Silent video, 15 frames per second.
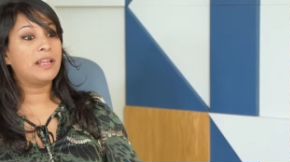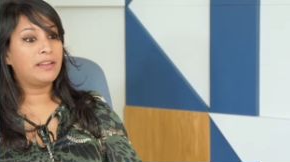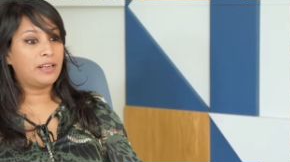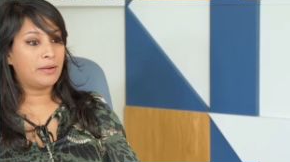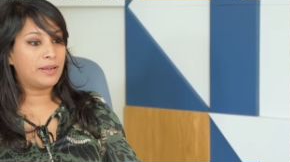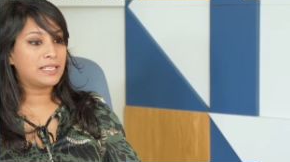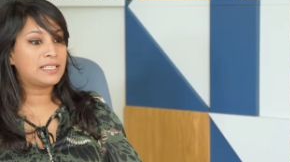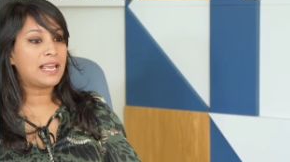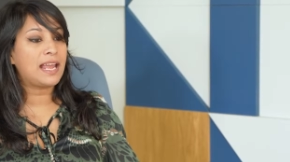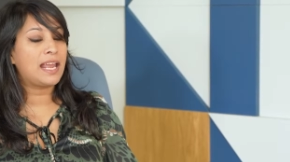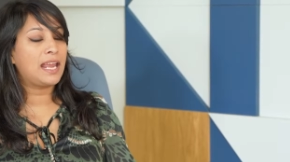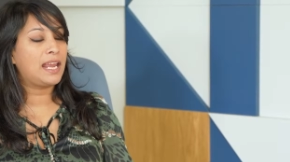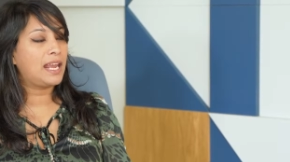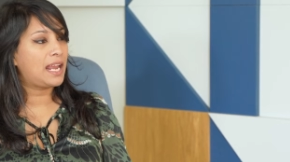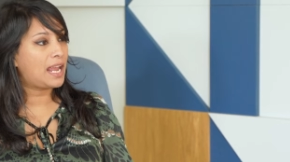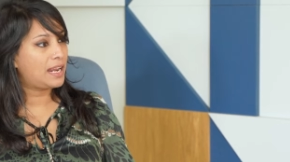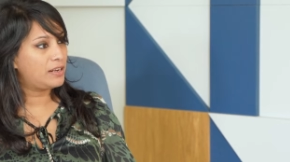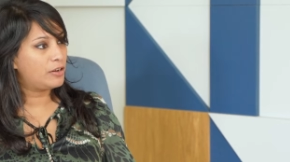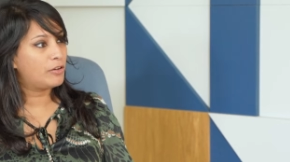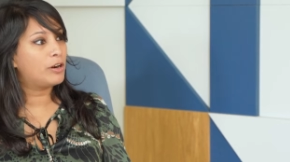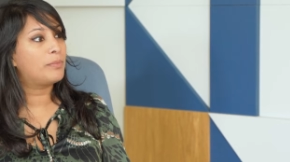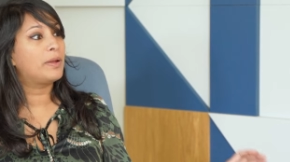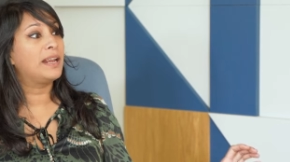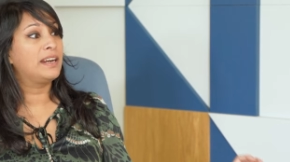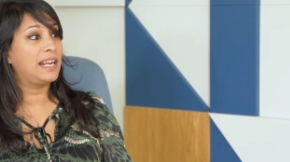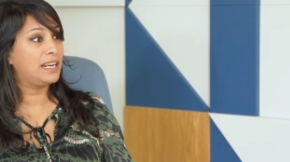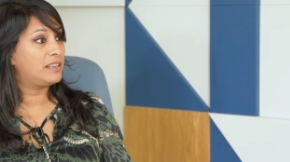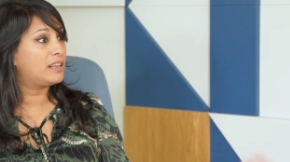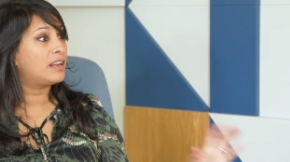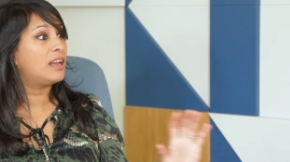in the USA, in Europe, in
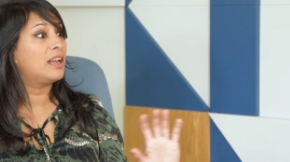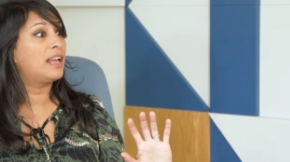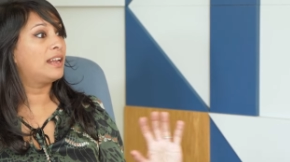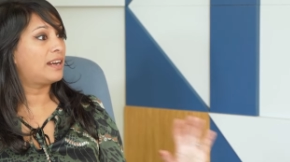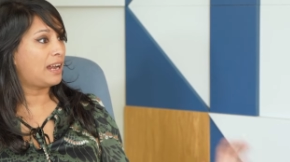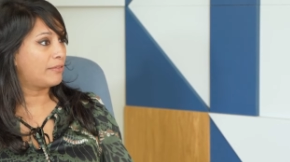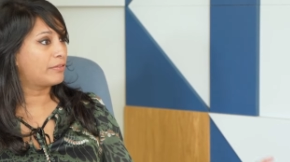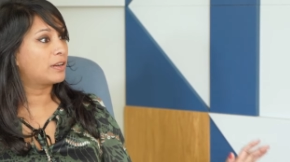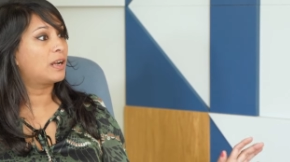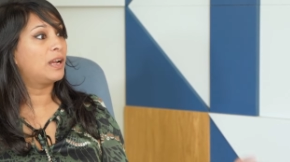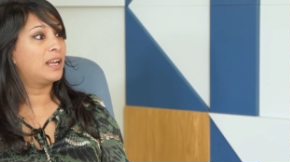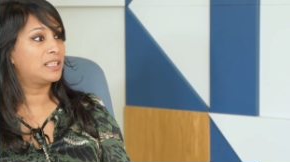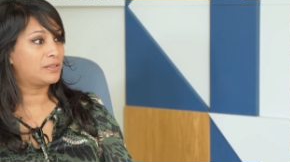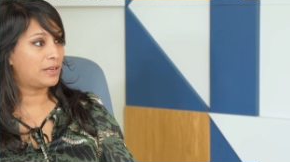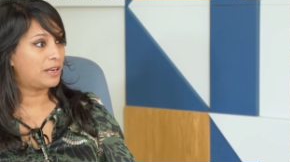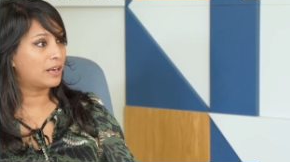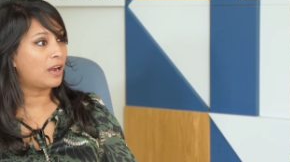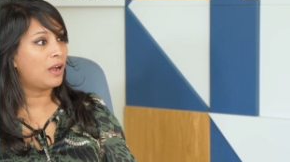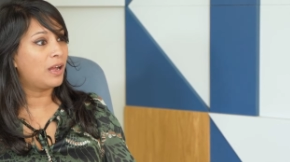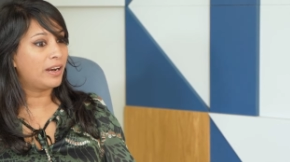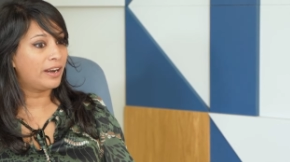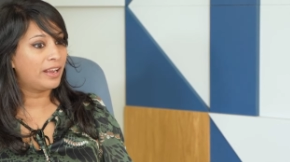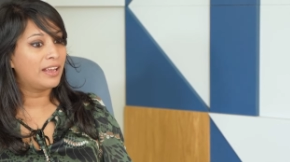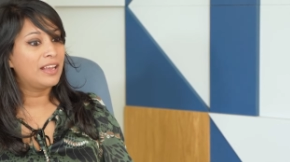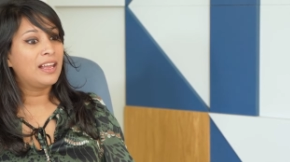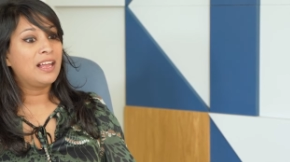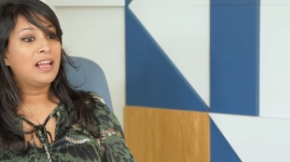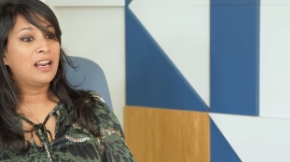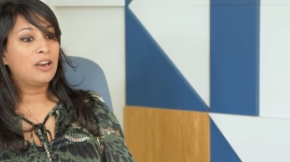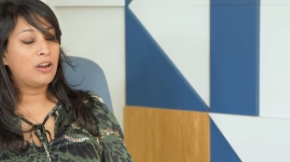India, in Africa as well, Ghana,
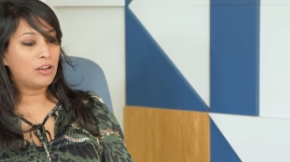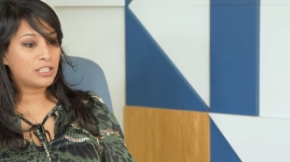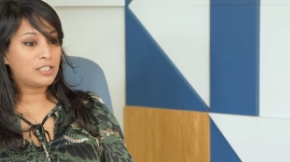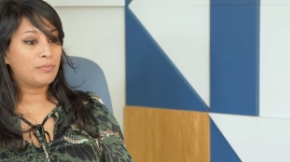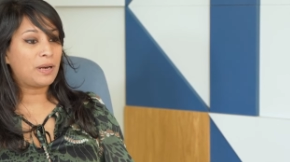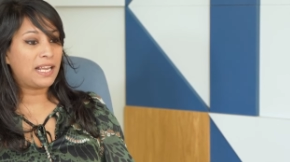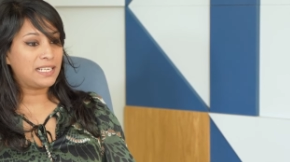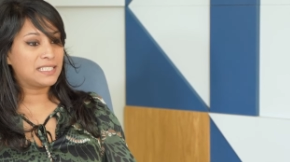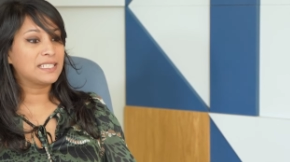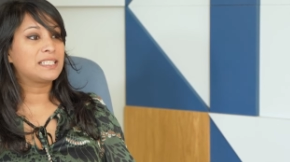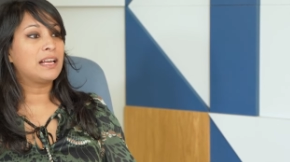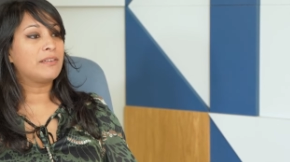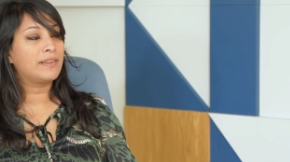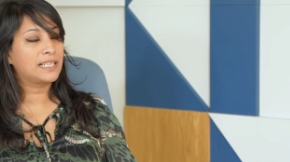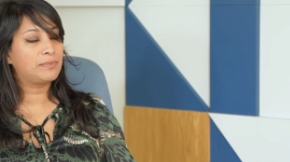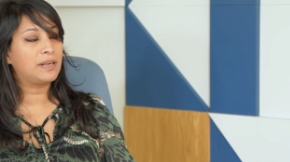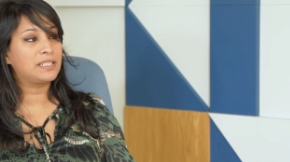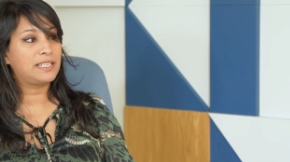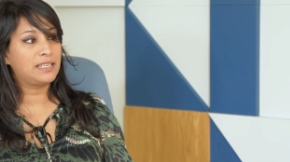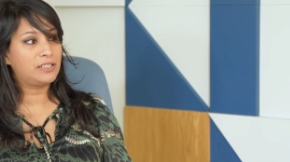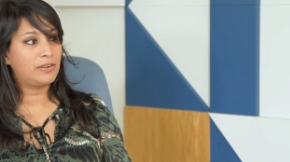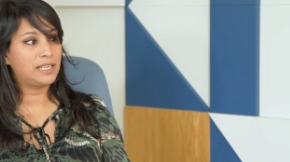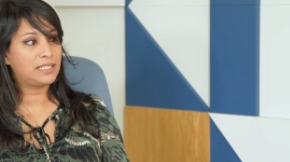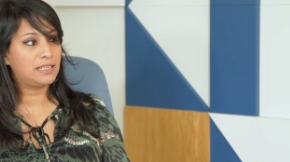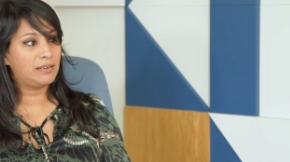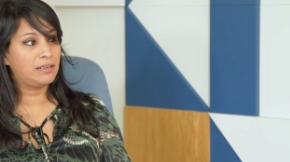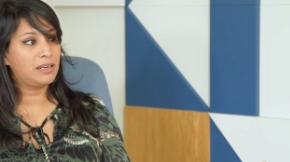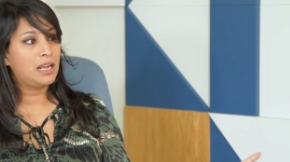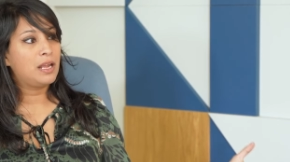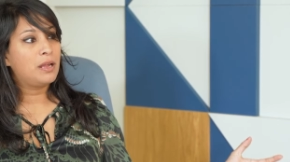lots of places that have expressed interest
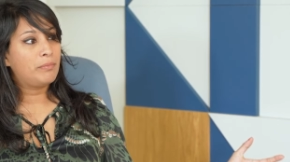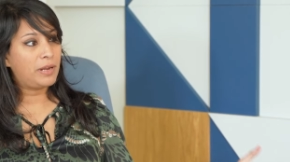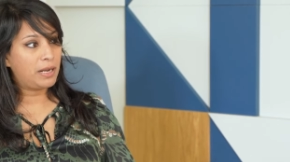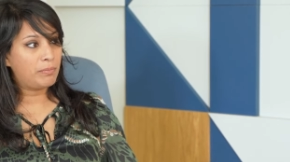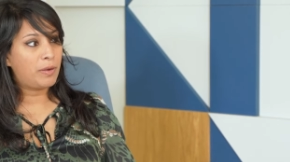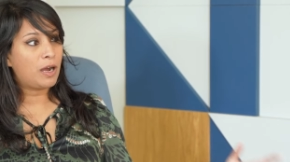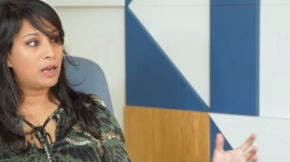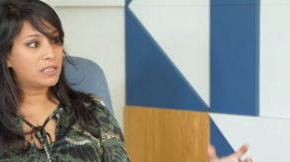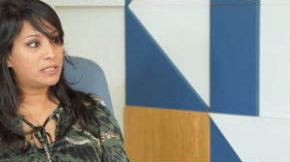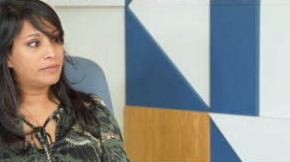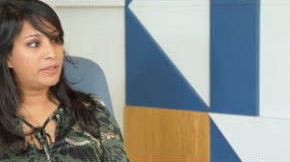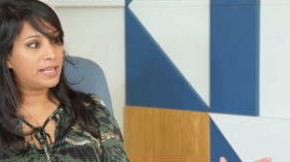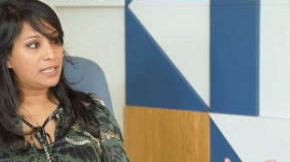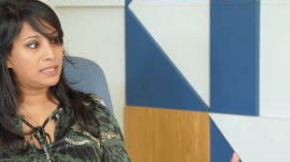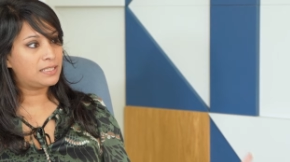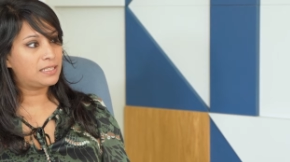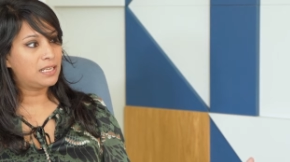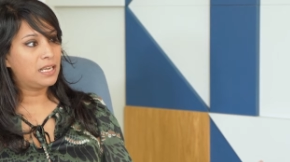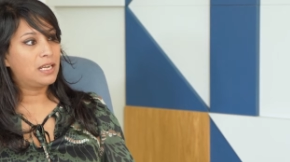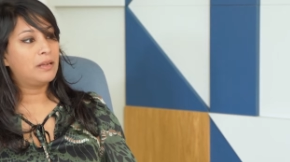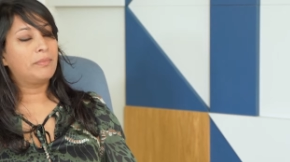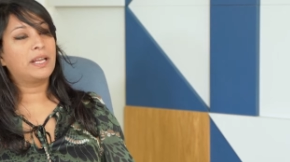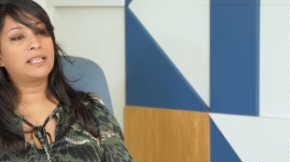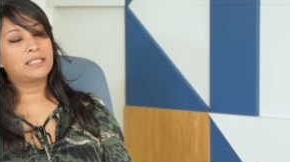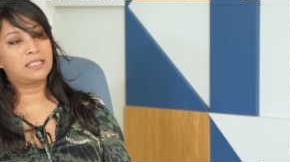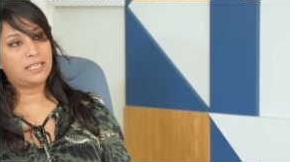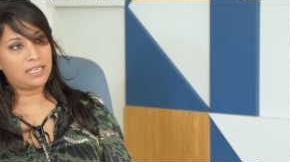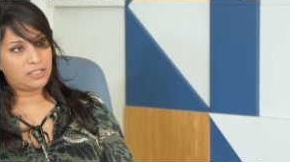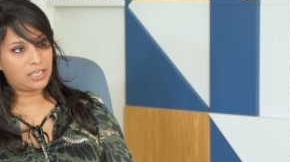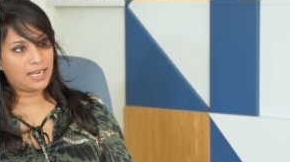in being part of this yeah. because
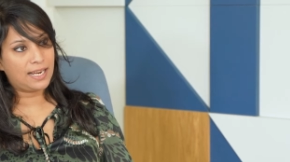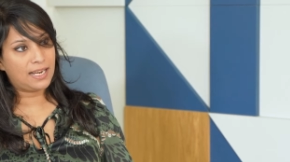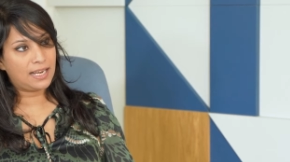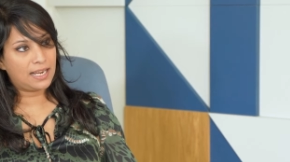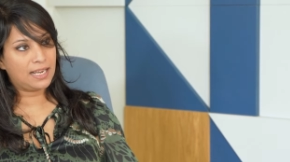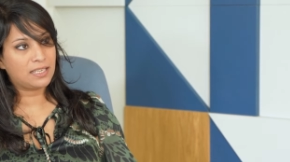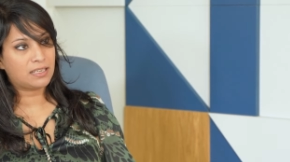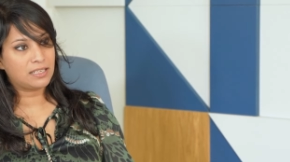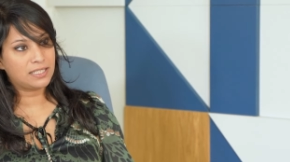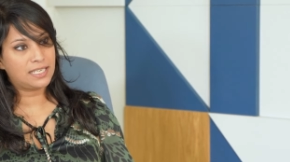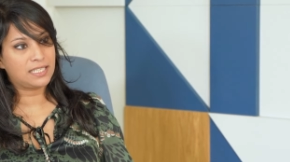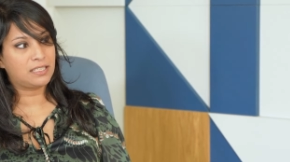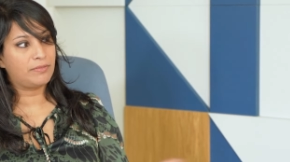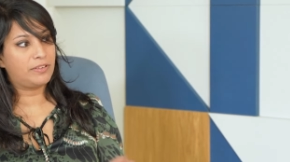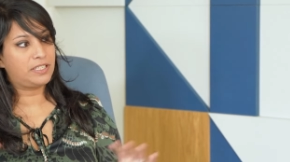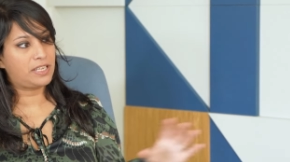essentially it, it, consists of a